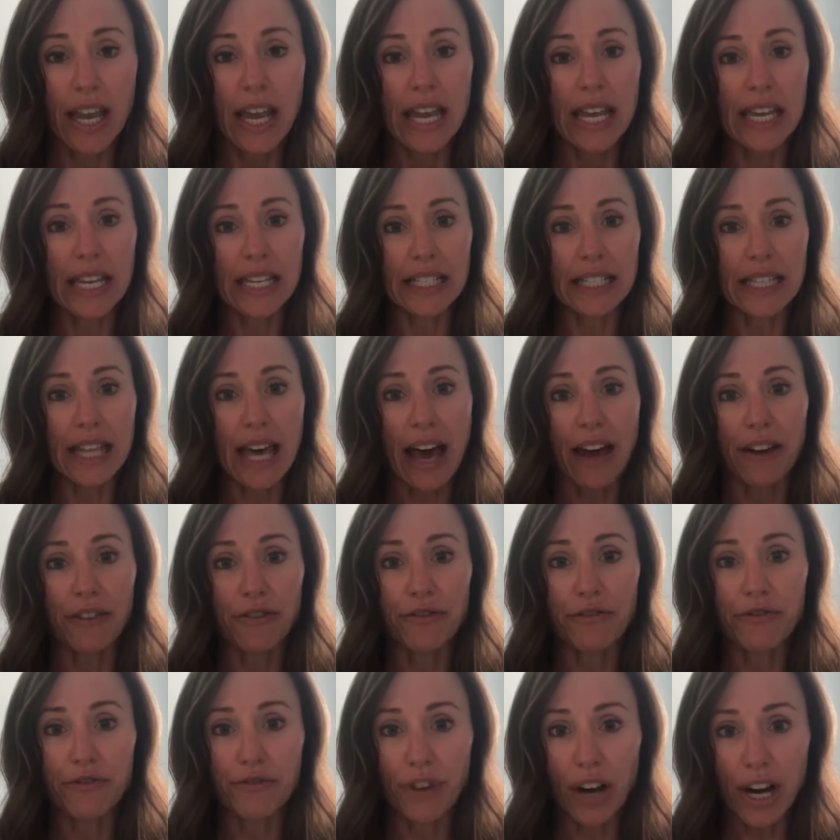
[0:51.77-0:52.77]
is that
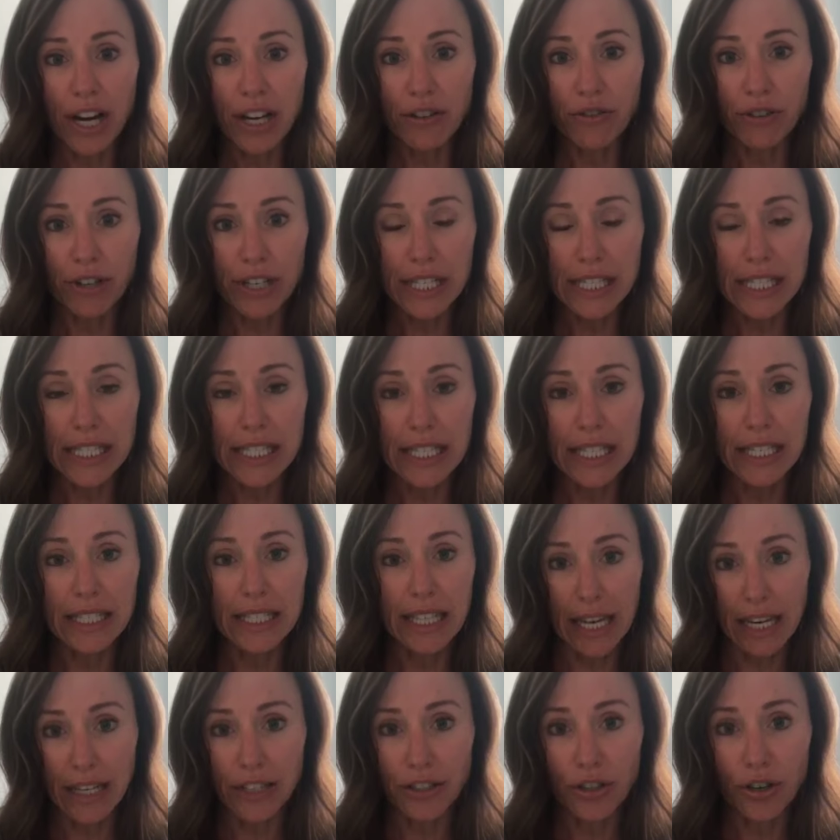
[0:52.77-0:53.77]
fragrance is
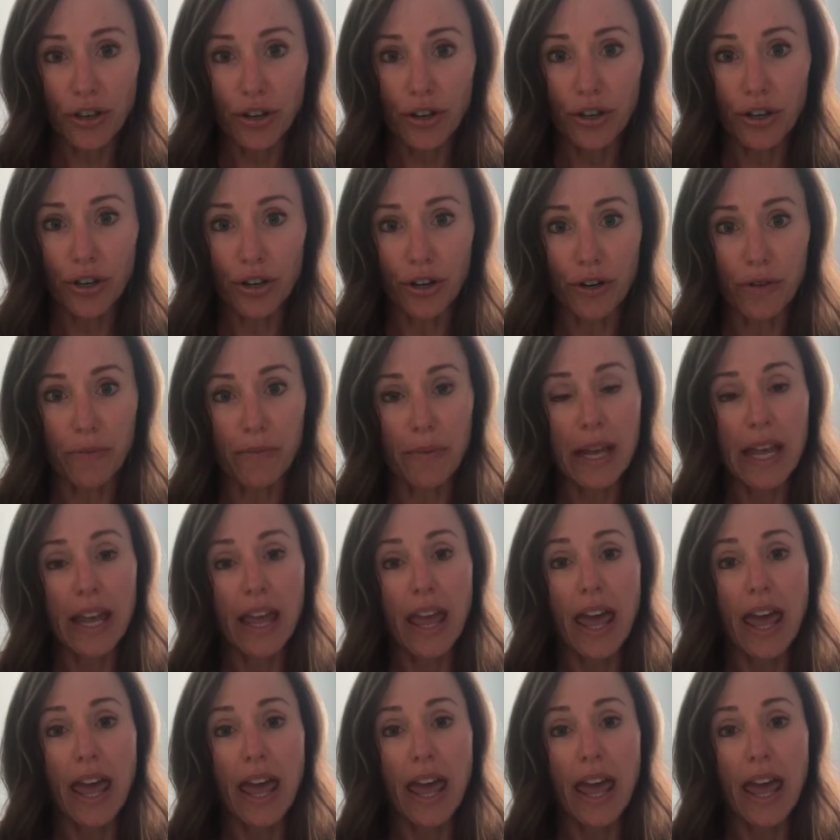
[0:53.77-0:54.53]
a term